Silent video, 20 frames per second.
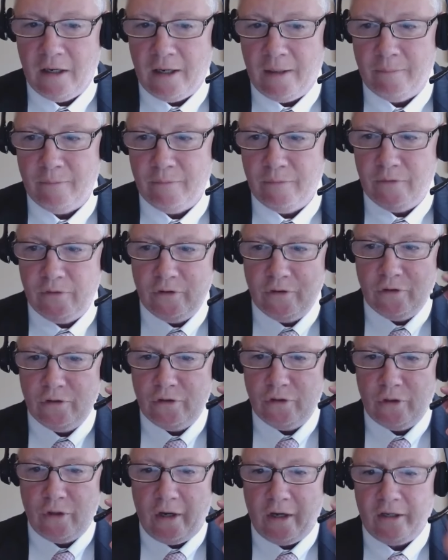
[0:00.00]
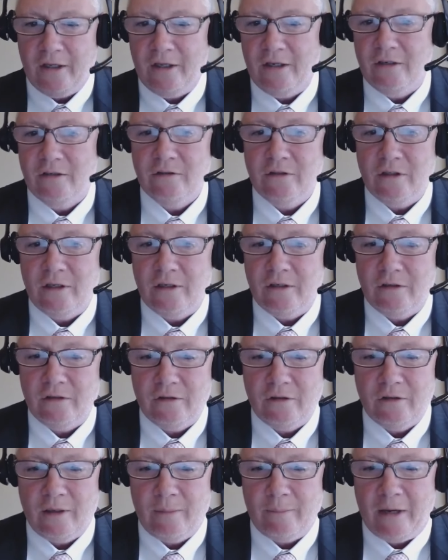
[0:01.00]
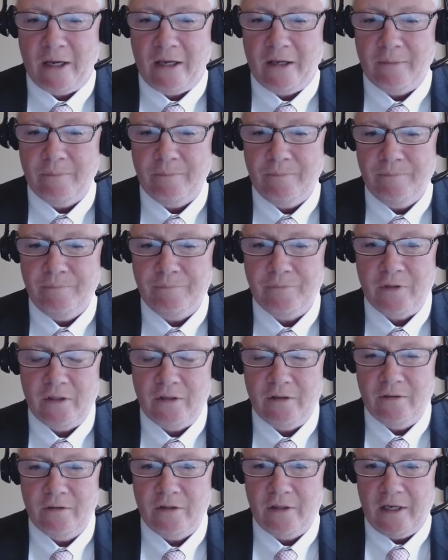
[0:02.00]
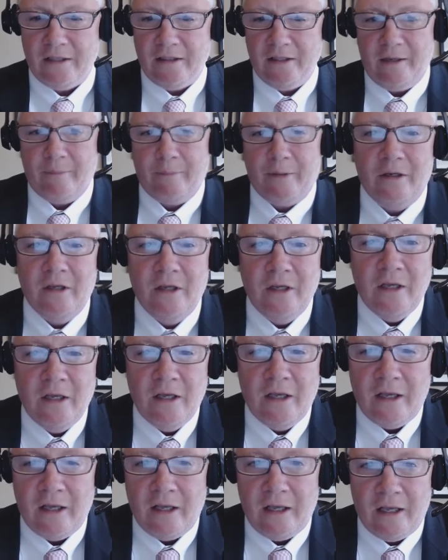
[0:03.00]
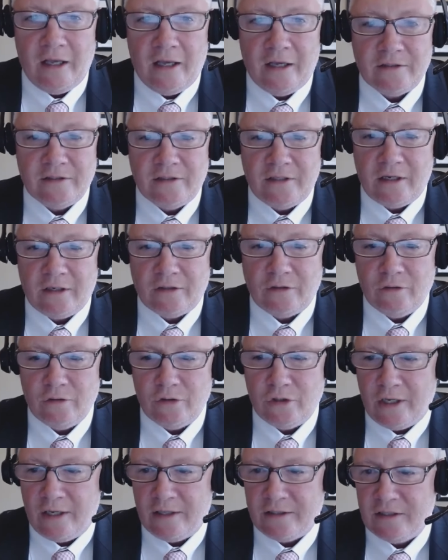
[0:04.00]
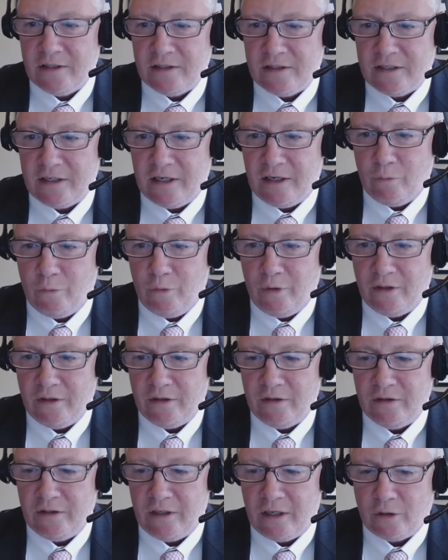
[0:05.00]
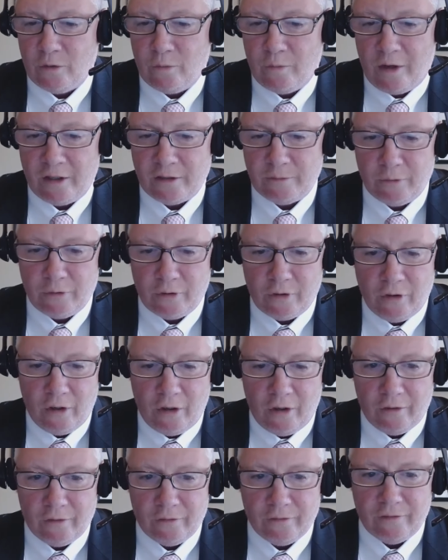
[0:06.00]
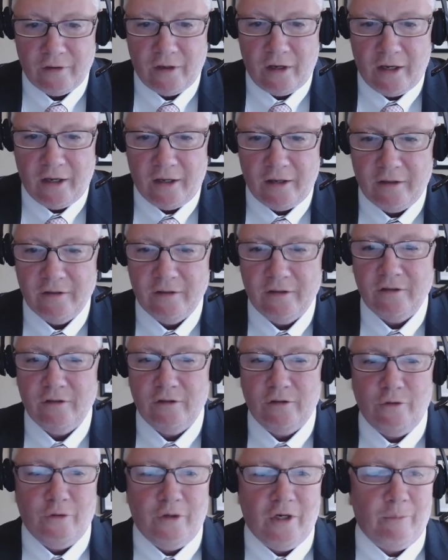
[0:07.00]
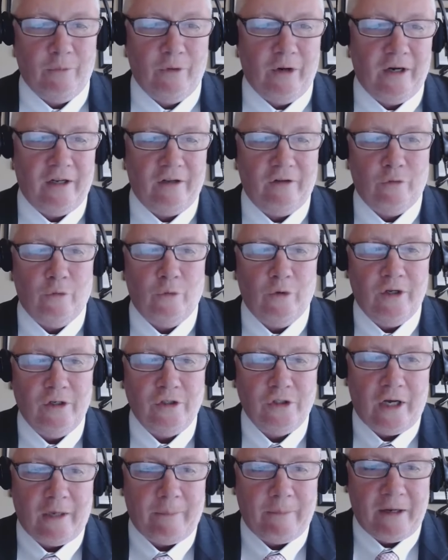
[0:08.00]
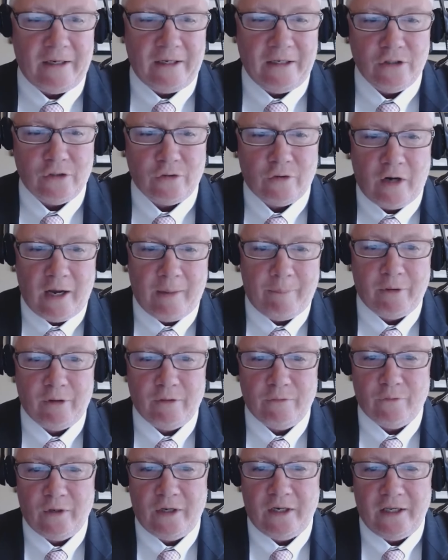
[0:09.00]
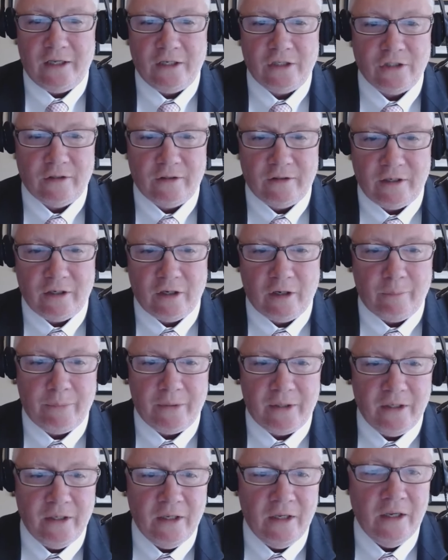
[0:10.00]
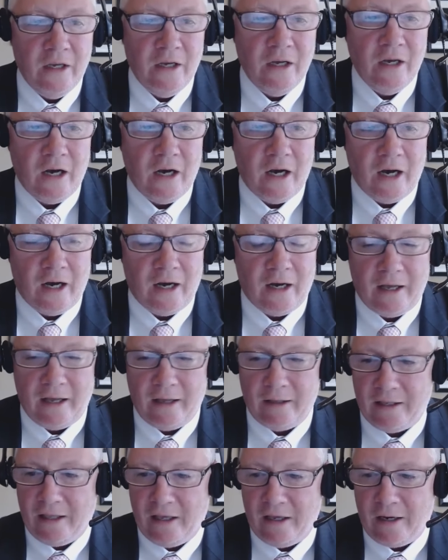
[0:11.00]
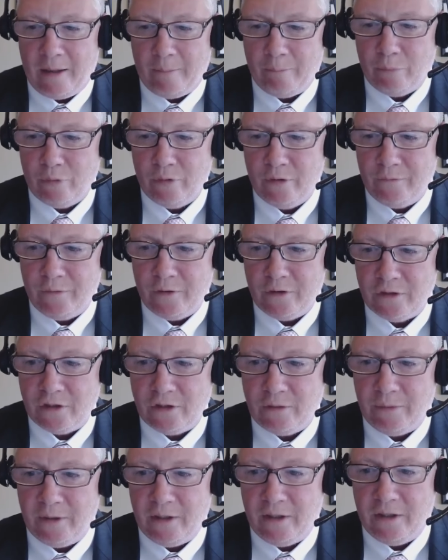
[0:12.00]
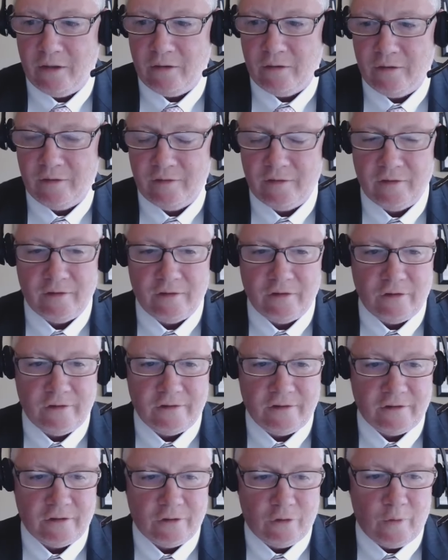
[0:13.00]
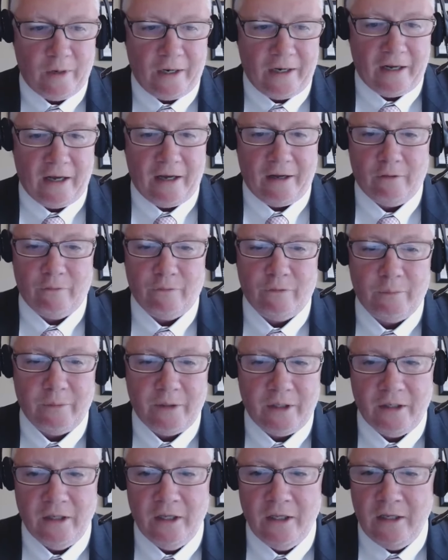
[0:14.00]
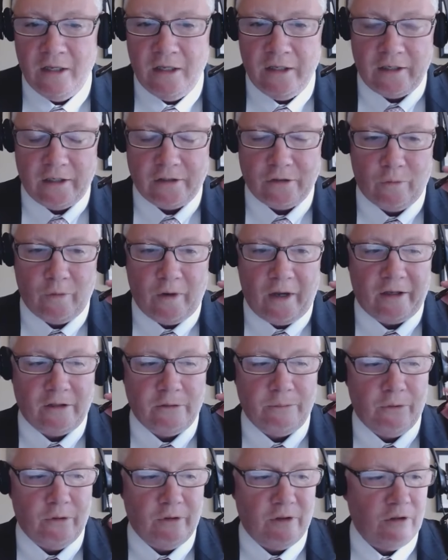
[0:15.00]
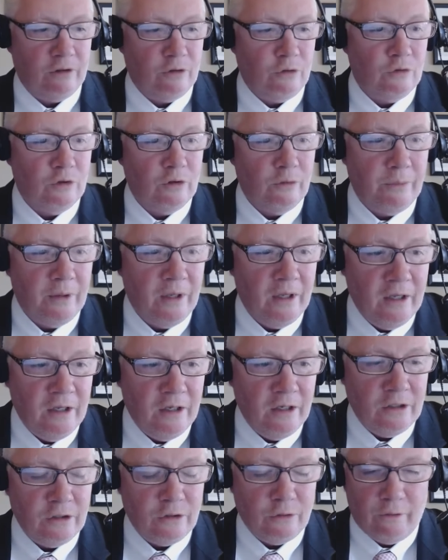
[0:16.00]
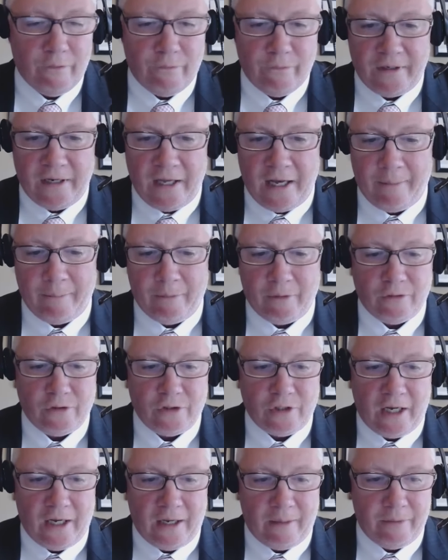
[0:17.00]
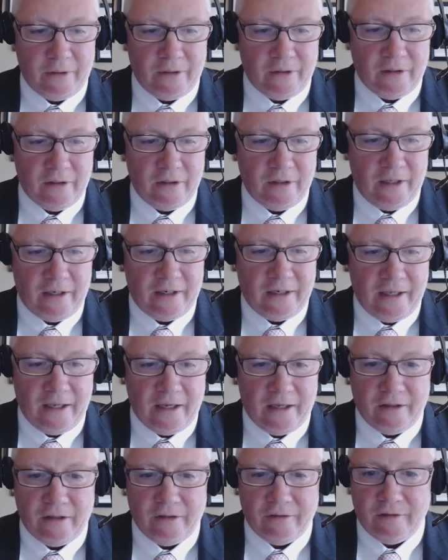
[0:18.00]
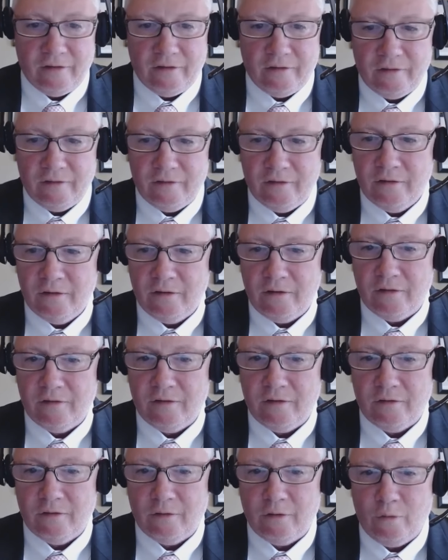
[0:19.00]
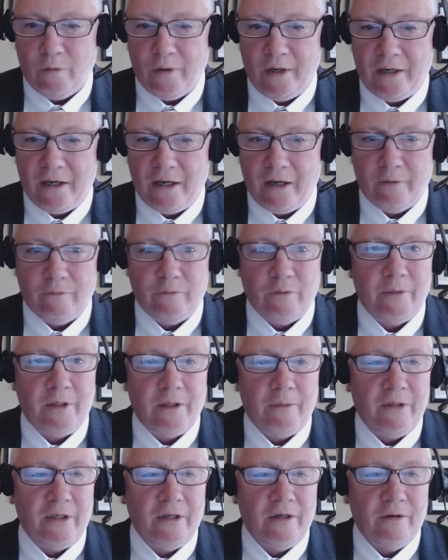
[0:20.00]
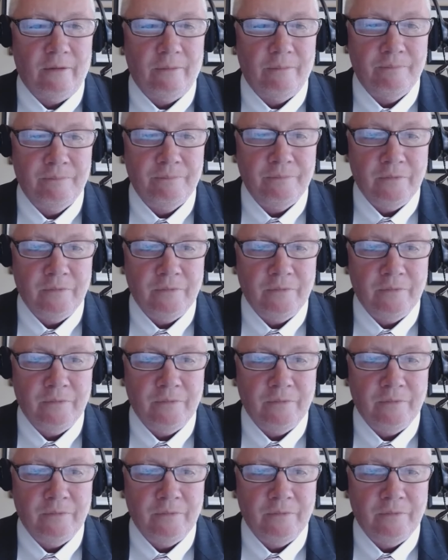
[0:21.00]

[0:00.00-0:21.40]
I'm talking, am I on? Yeah, I think I'm on. As Dr. Johnson said, when Dr. Rosberg calls, you come running. So we're going to talk about intraoperative radiation therapy. Again, I'm privileged to be here. This is a great honor for me. Dr. Rosberg and the group do a phenomenal job, and again, this is a great honor for me to be here.